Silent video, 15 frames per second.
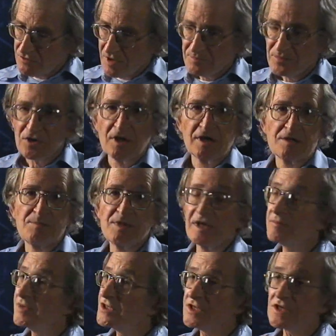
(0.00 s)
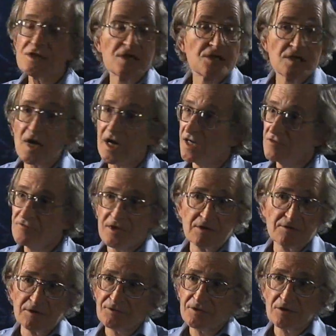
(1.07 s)
Corrupt parties. Big business is not in
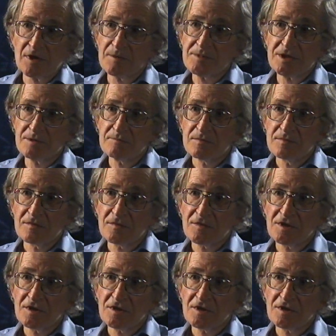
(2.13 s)
favor of corruption,